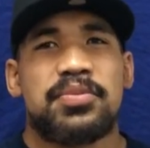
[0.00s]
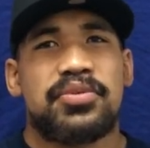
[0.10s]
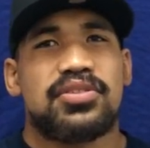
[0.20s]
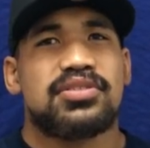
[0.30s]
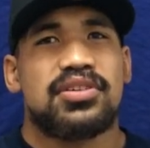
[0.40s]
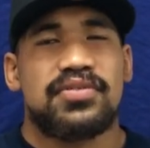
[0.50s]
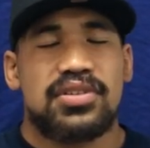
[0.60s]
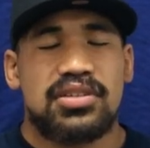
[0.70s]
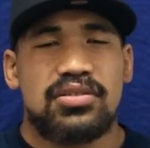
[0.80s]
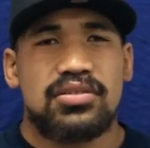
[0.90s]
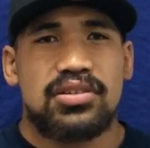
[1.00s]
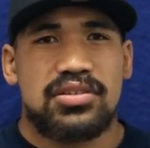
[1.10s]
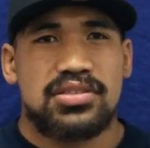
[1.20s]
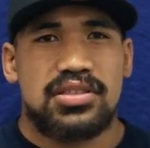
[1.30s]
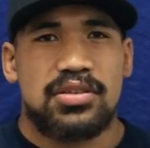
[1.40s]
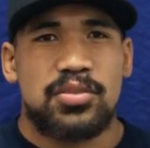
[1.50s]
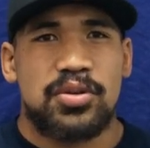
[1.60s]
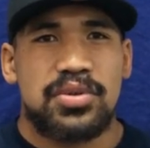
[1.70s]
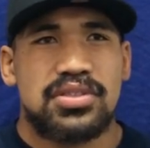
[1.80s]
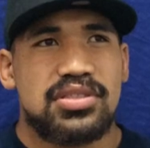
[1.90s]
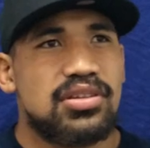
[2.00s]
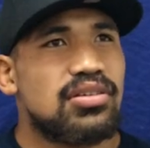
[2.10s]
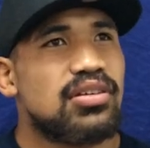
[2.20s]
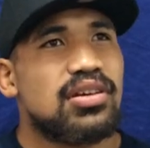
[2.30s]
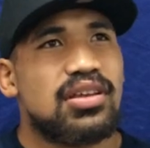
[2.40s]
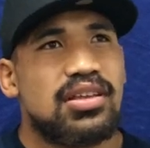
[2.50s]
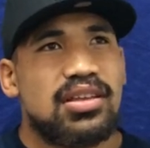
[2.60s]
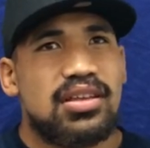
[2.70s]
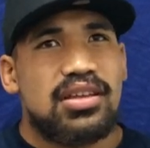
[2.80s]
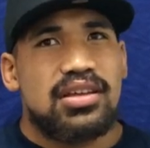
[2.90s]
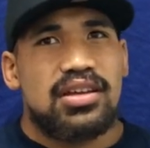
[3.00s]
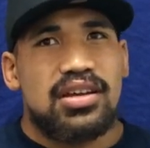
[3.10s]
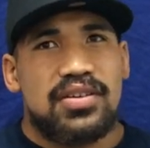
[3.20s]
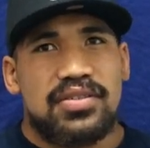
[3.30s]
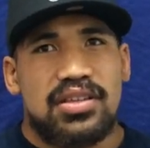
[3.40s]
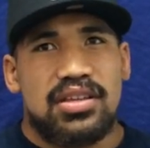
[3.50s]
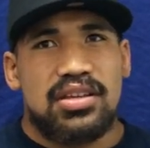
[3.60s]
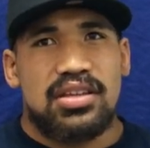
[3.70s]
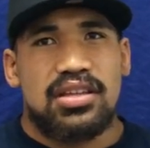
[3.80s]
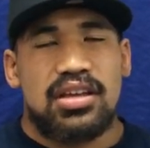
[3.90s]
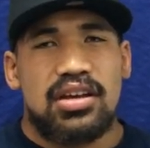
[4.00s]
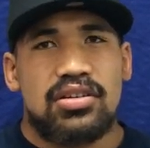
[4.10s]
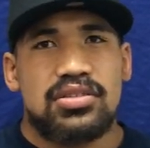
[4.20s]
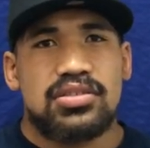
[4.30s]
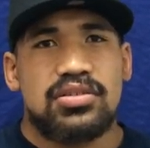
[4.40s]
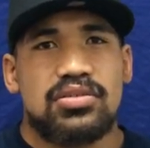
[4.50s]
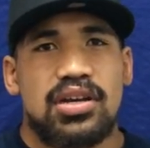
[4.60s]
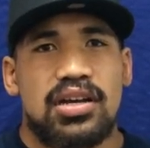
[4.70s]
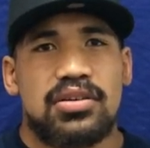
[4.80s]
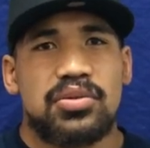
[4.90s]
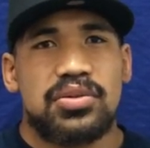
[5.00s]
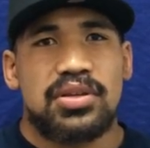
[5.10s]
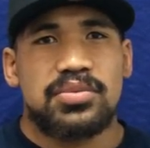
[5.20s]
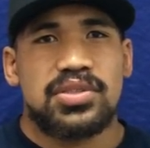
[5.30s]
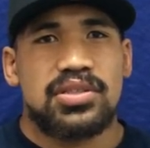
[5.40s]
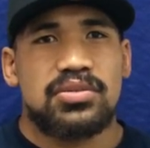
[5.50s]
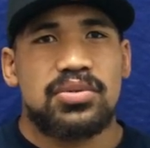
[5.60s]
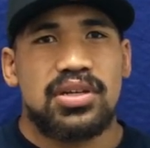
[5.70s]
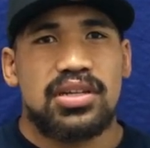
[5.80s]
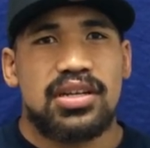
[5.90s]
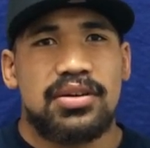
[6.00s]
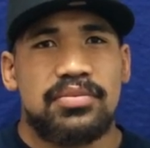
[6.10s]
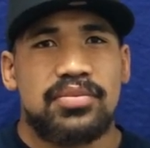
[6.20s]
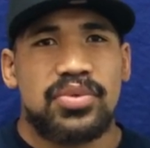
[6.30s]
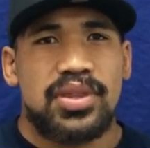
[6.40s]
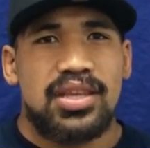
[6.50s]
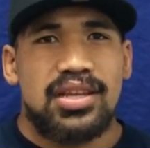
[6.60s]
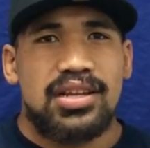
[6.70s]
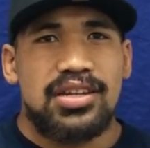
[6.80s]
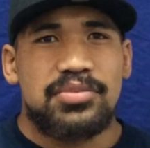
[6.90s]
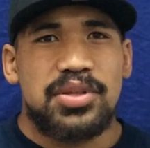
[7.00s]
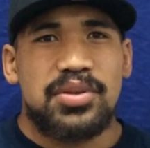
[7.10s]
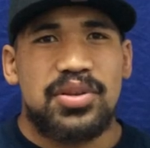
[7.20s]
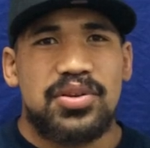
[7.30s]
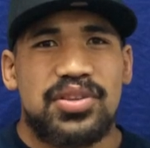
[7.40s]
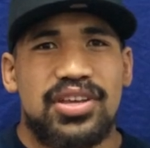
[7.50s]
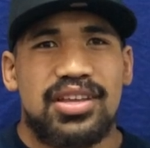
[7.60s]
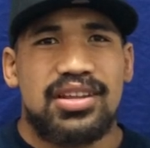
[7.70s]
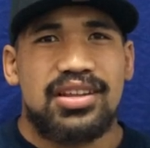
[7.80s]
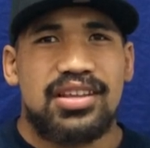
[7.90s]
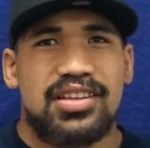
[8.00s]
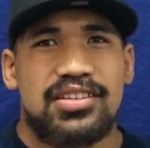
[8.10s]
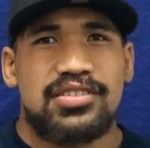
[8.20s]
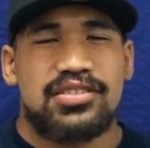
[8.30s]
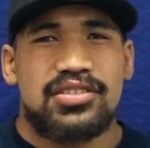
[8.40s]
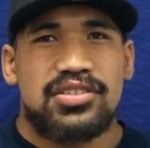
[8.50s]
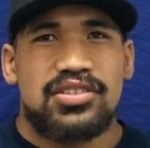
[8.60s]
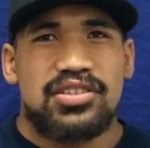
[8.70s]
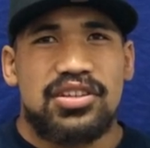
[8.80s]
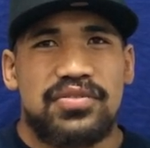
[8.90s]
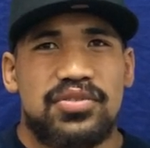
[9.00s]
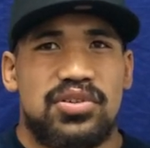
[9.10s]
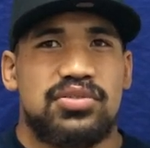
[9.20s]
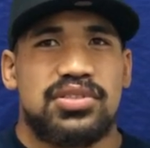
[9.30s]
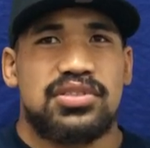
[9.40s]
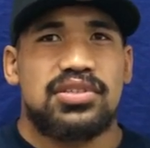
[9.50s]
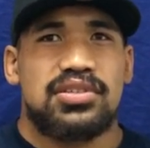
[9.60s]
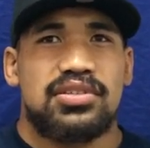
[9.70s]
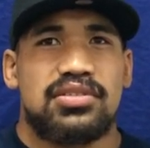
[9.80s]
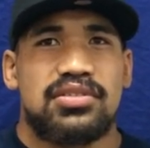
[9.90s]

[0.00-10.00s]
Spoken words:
My parents live in the Gold Coast at the moment, so after I got told, I called them straight away and let them know, and they thought I was a joke.